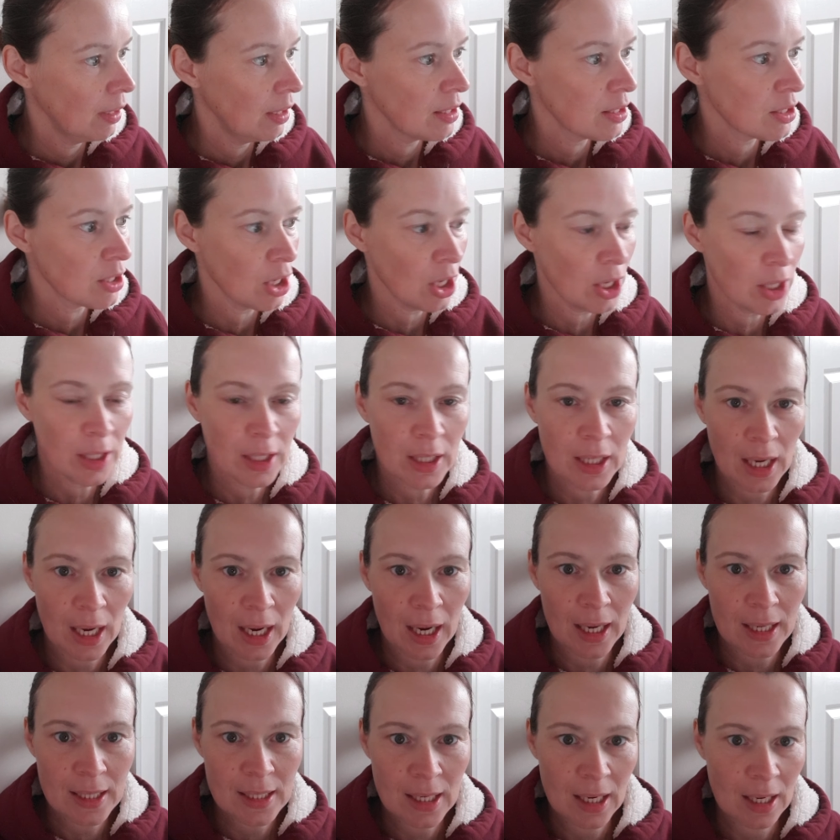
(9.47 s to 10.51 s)
A certain
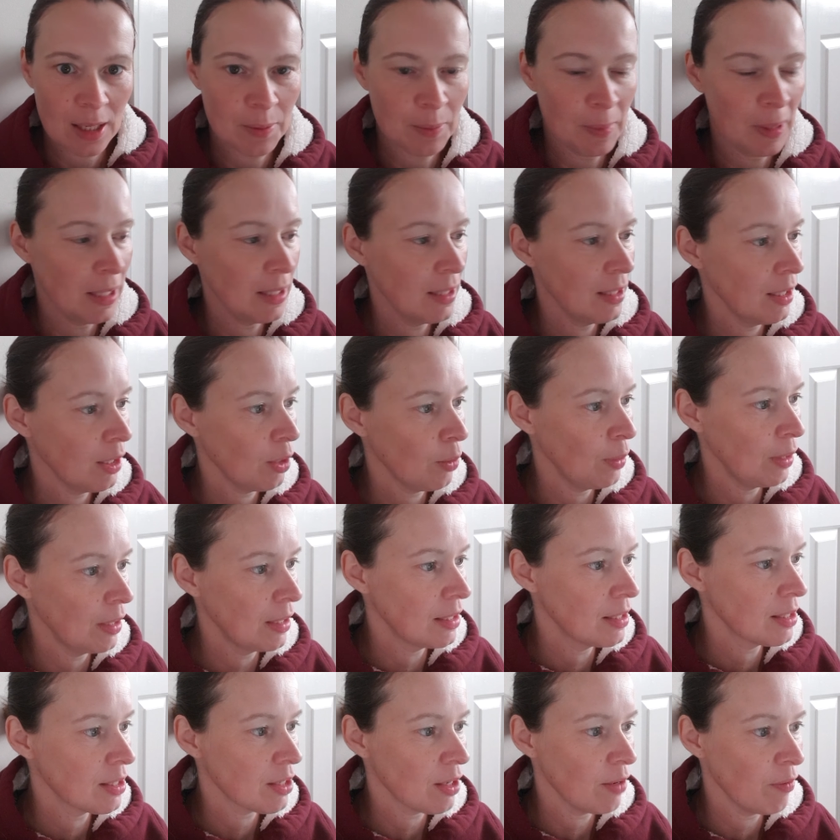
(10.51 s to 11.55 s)
cat had made the
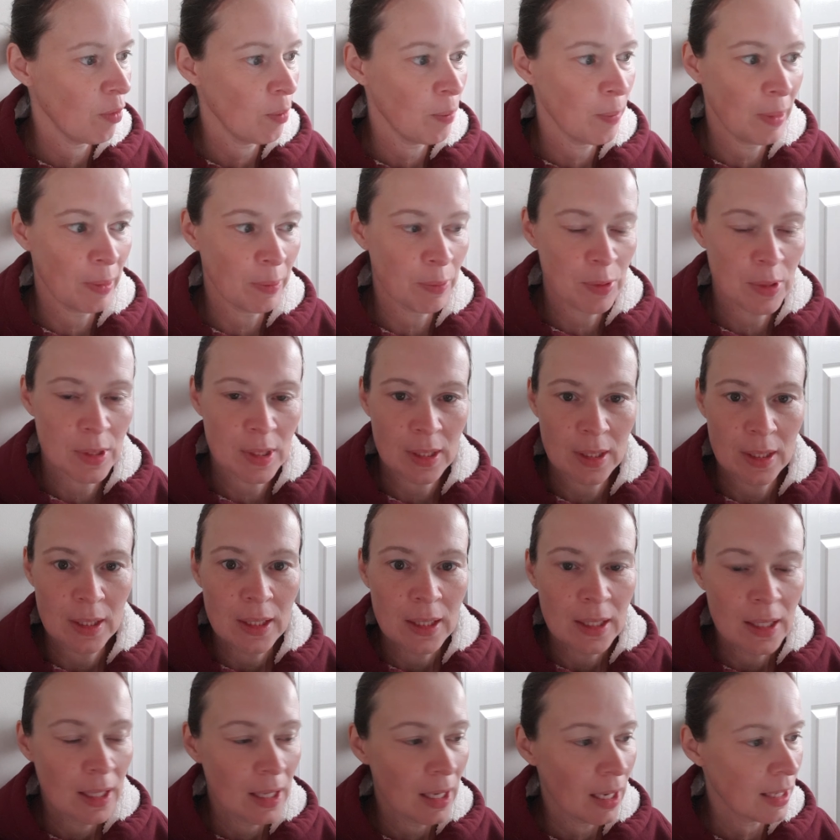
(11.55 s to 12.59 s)
acquaintance of a mouse
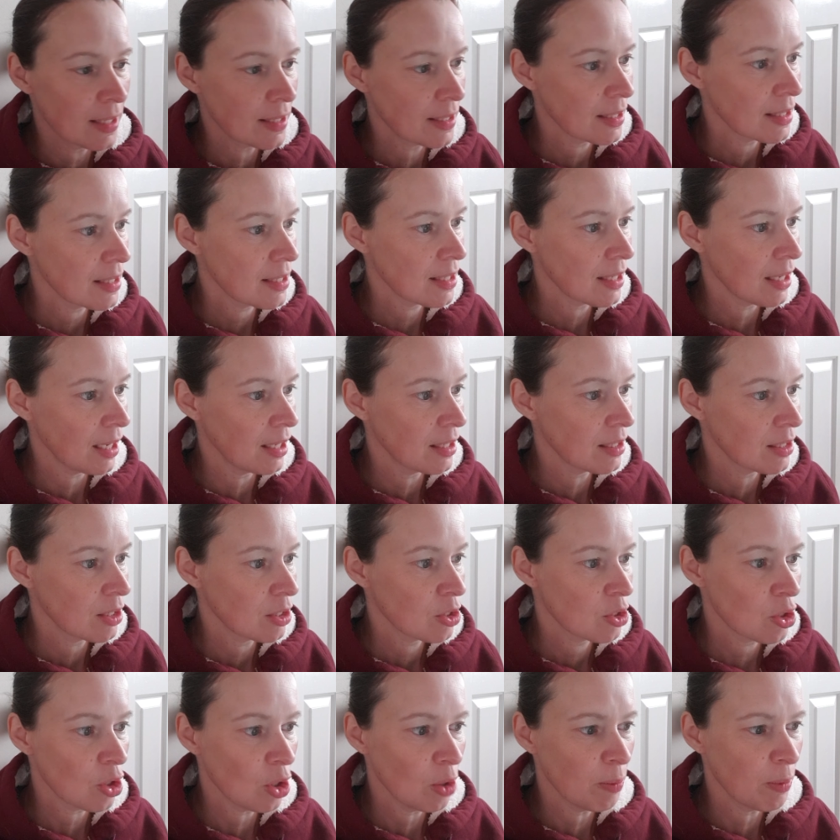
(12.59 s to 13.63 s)
and had said
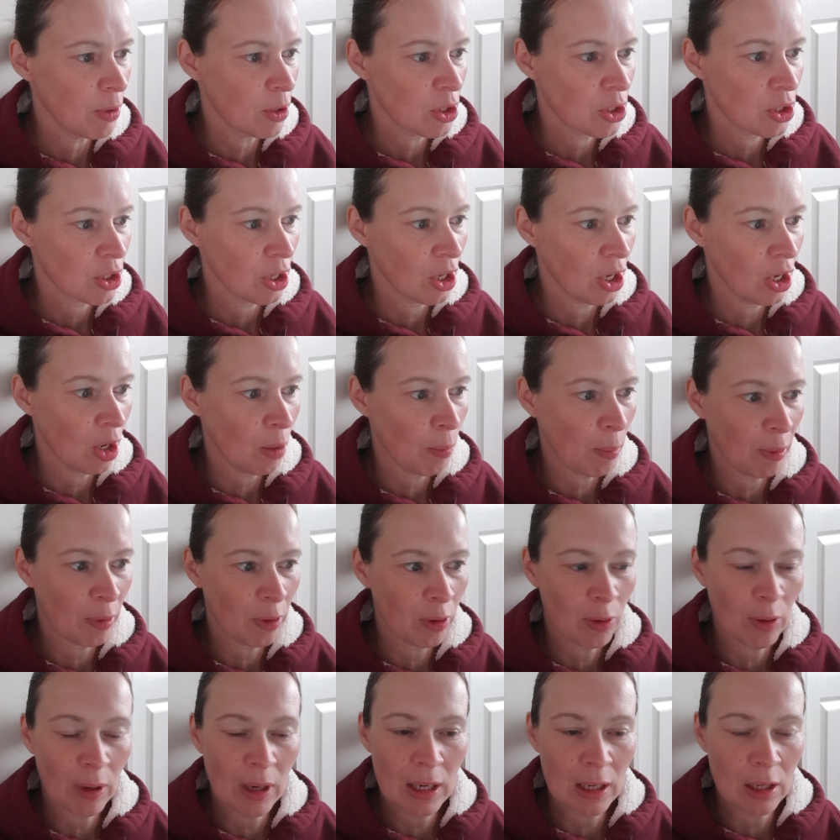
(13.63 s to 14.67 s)
so much to her about the
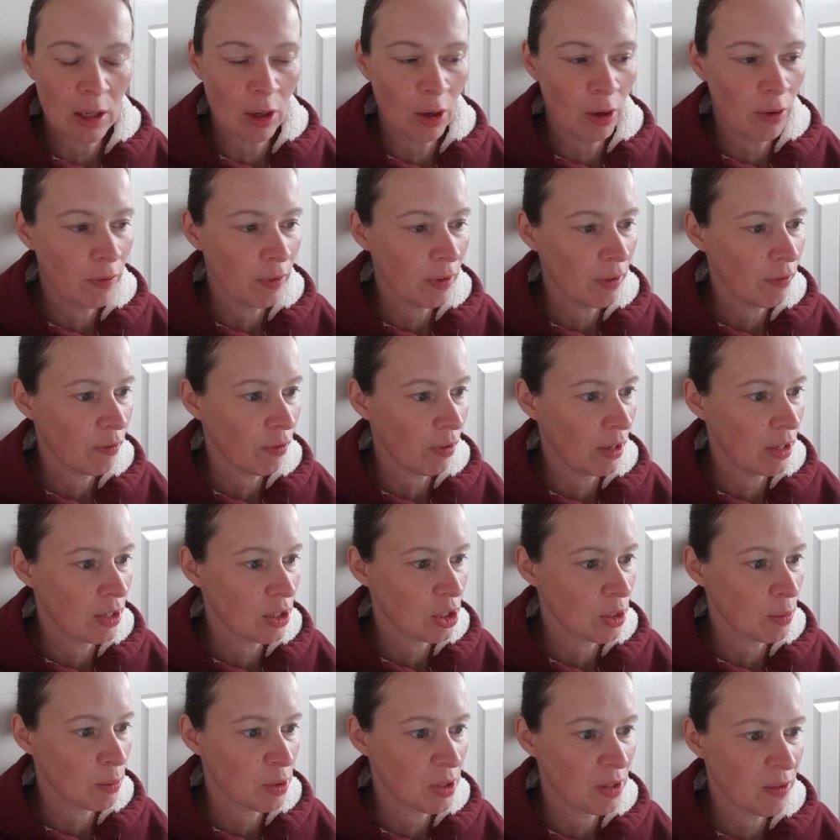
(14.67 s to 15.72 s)
great love and
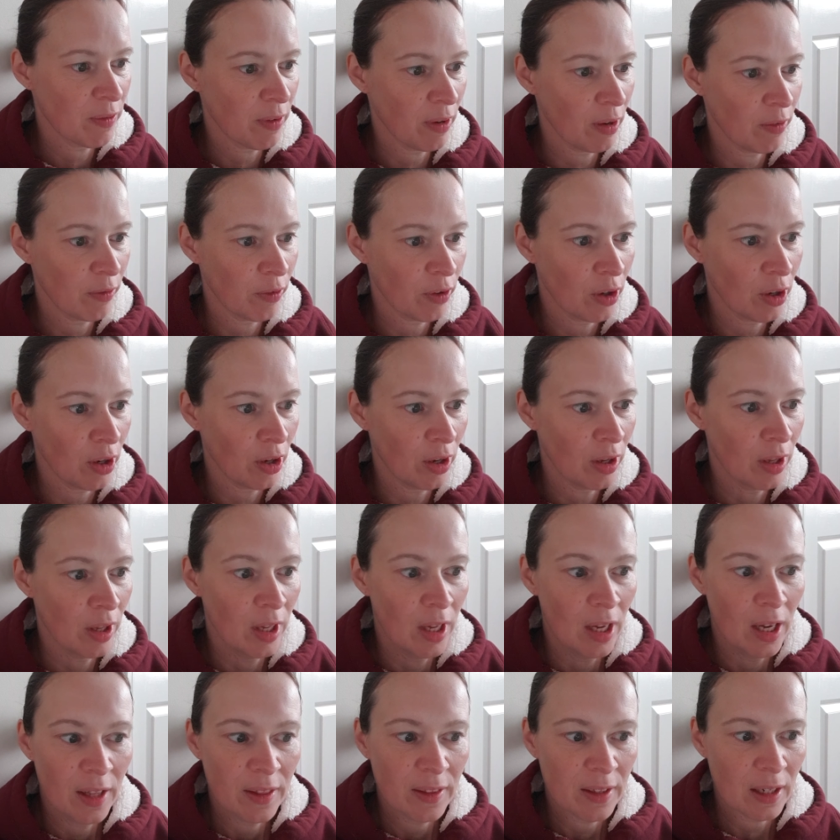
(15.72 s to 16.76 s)
friendship she felt for her
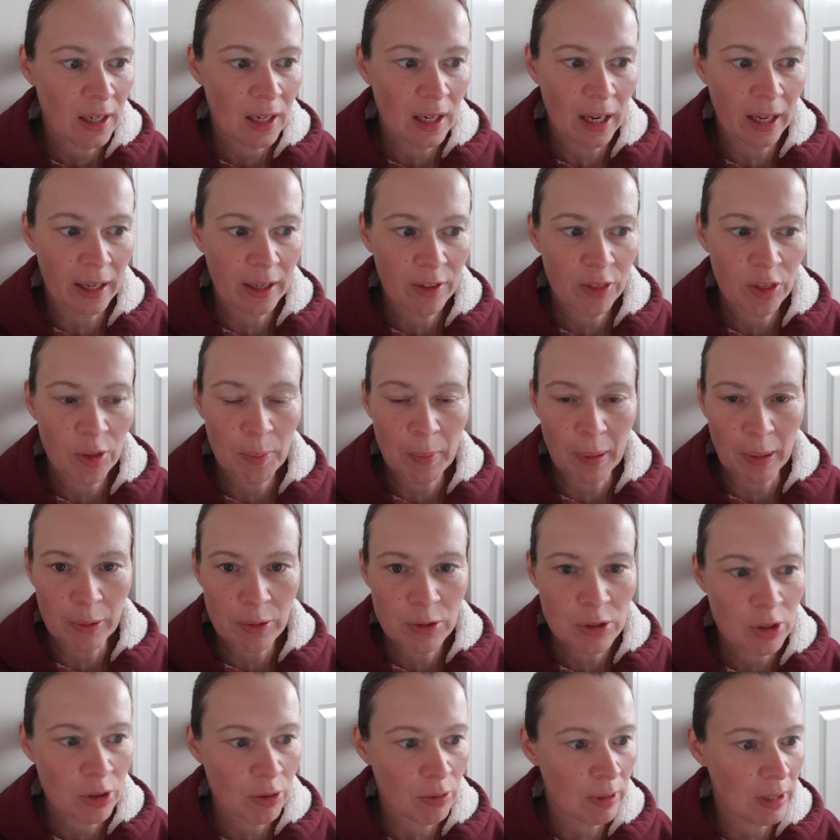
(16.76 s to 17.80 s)
that at length the
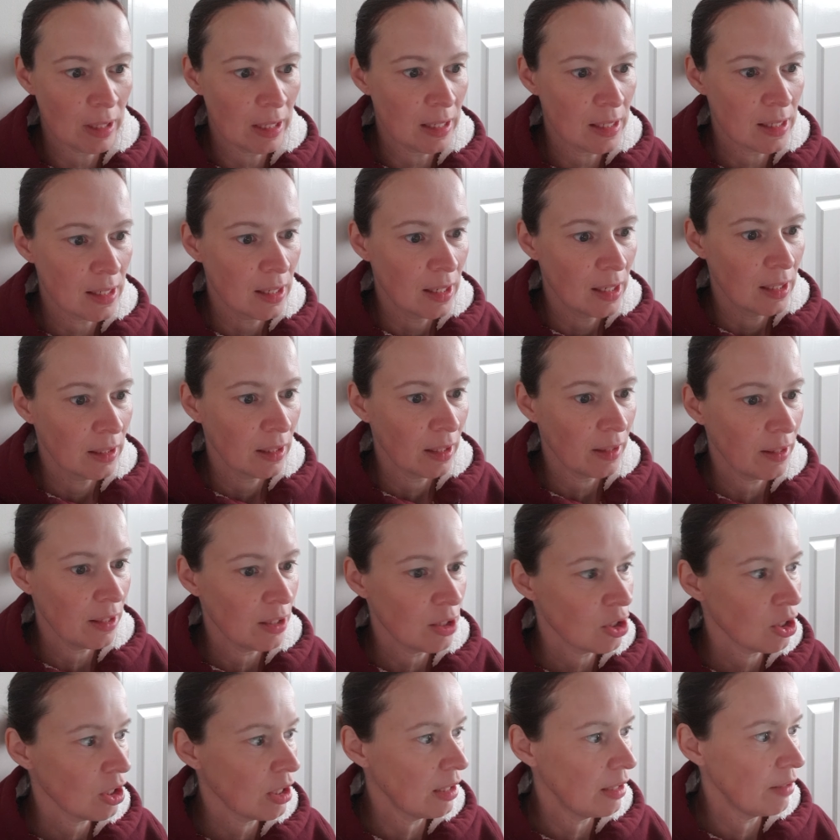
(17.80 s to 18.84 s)
mouse agreed that they
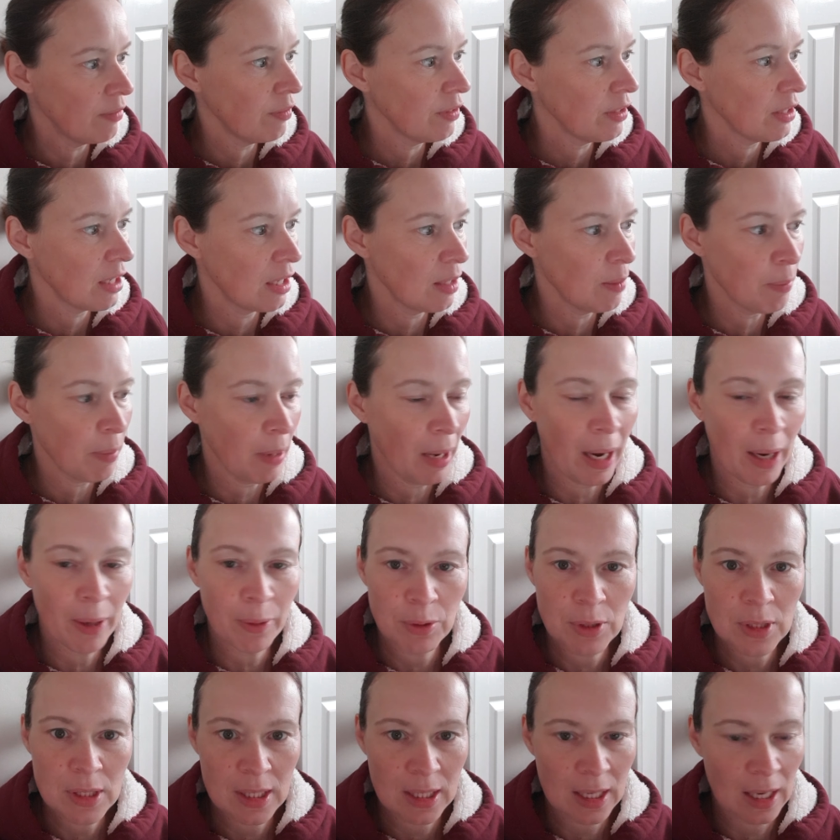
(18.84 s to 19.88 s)
should live and keep
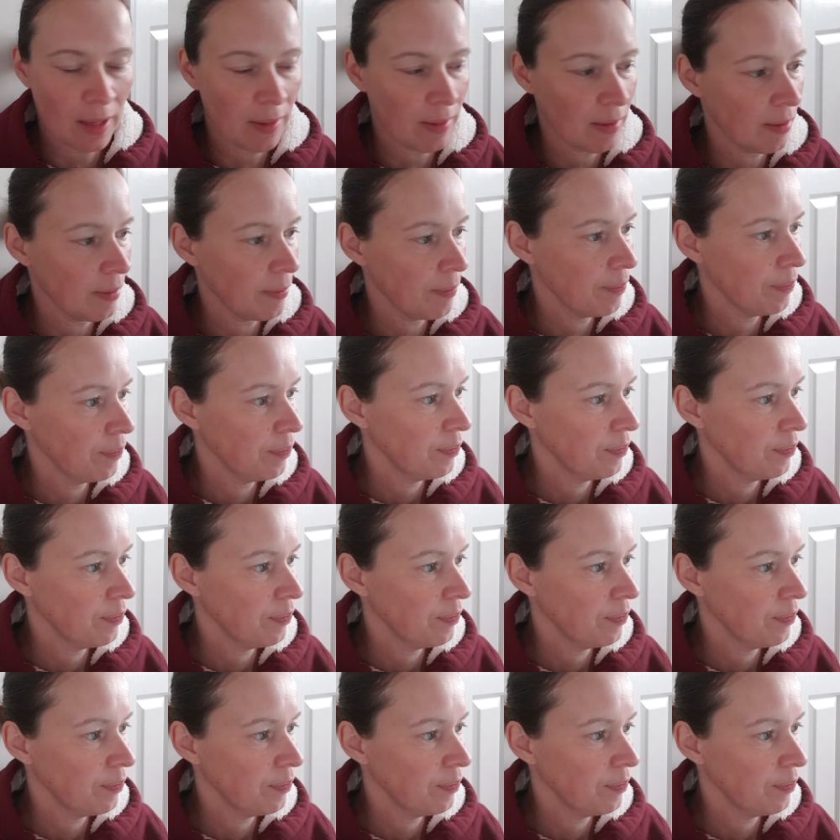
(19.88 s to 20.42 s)
house together.